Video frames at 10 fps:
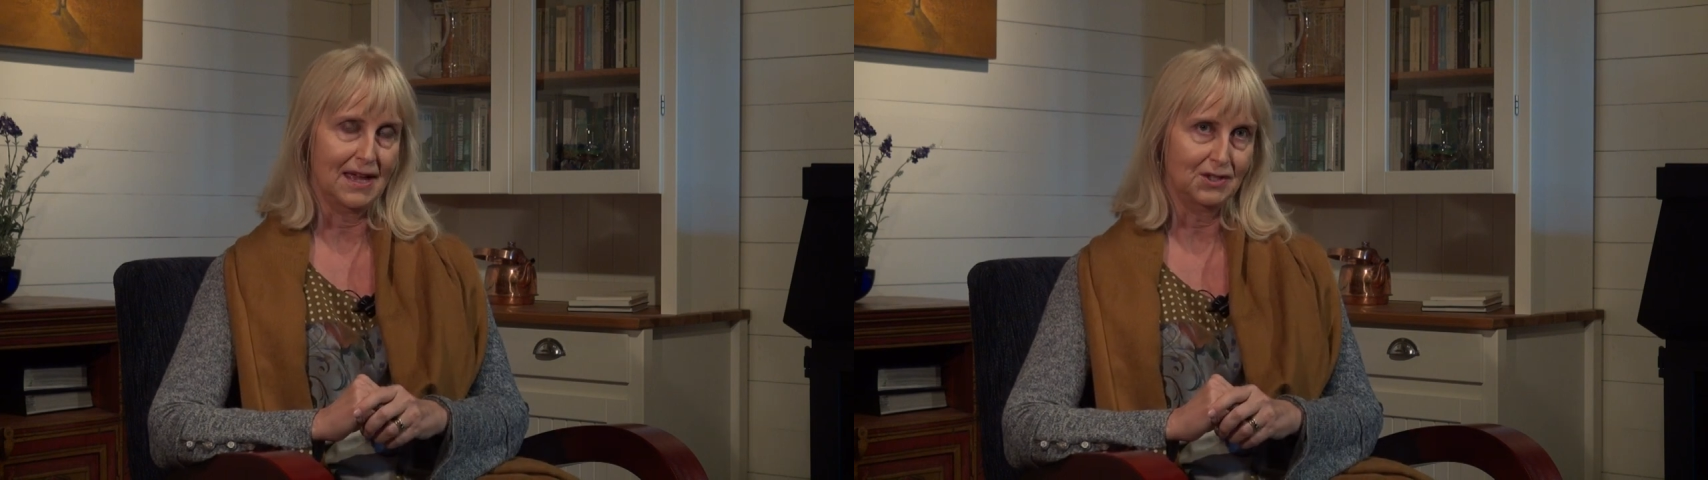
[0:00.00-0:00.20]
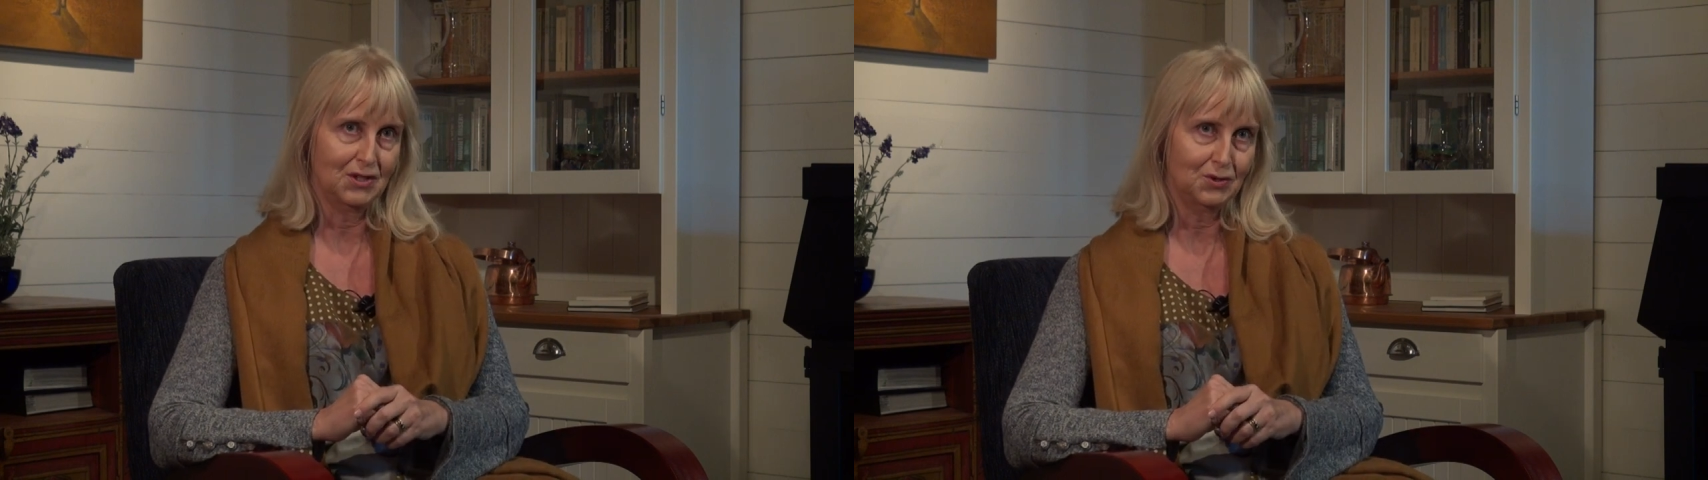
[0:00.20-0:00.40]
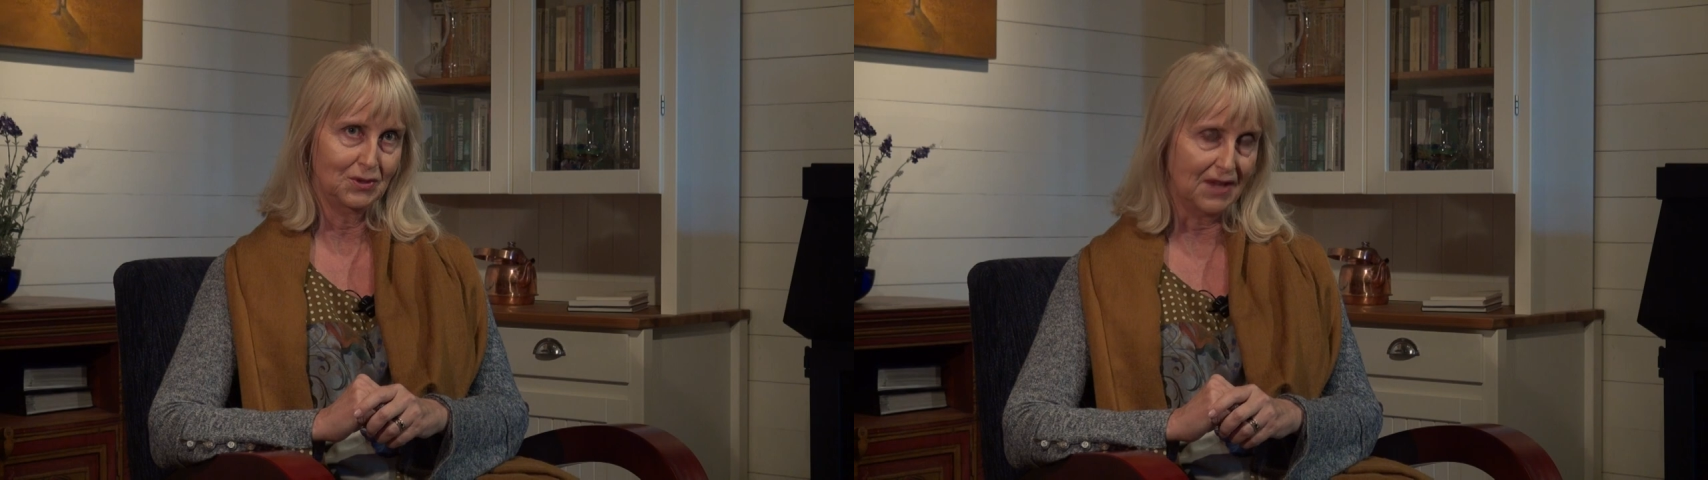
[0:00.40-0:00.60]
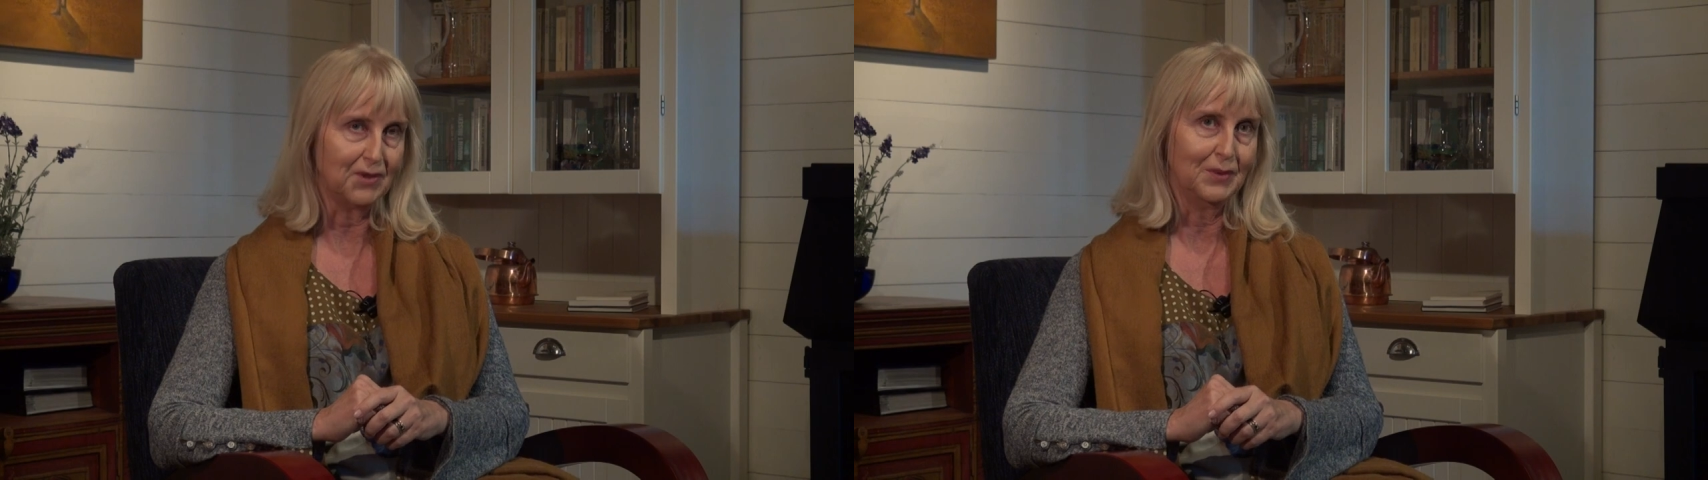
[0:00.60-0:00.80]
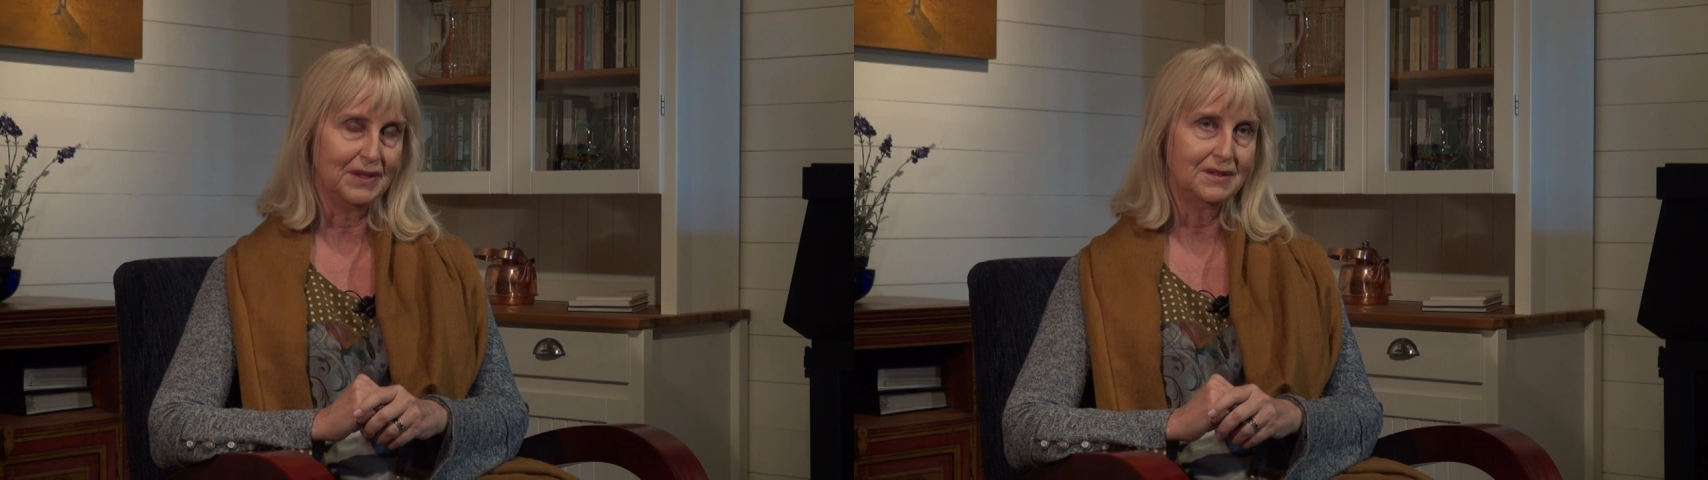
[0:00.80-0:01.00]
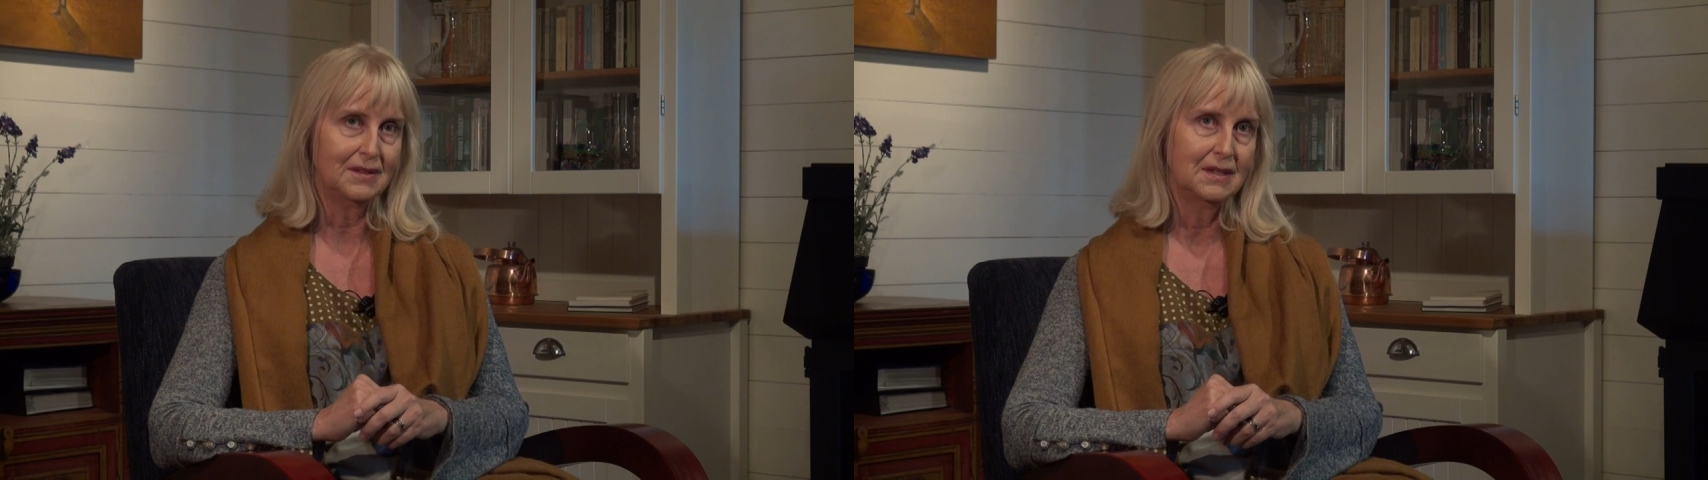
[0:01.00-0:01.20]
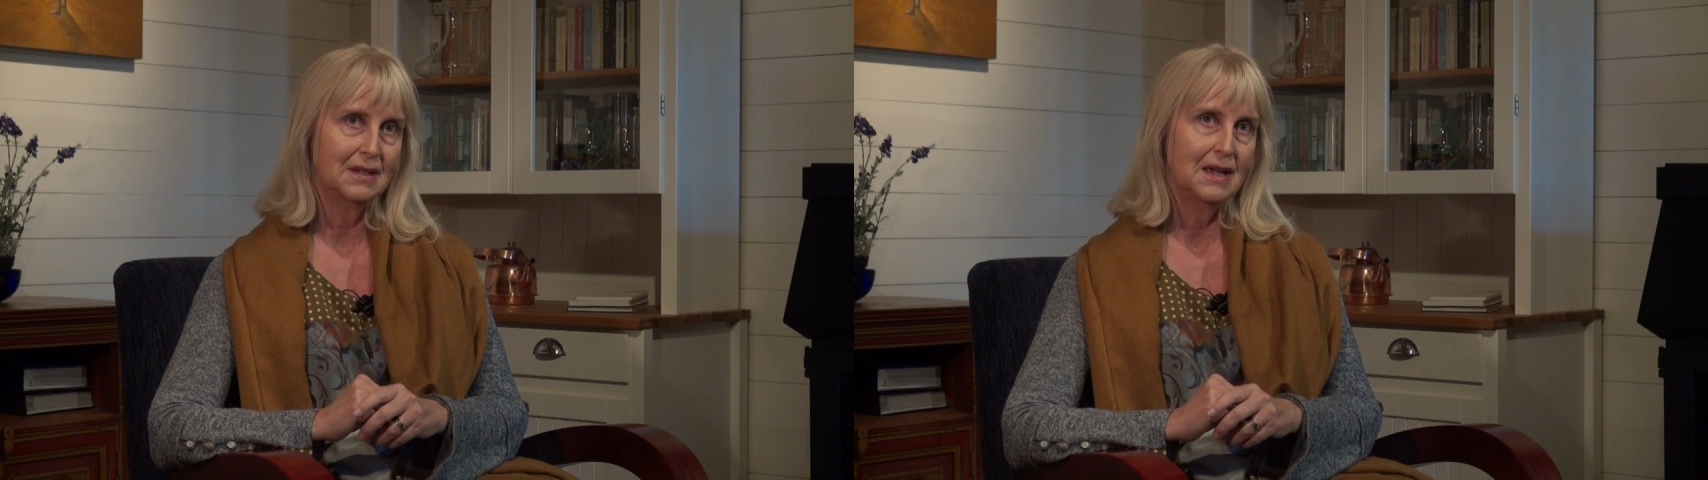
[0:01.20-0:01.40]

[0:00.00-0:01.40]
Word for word: that together with.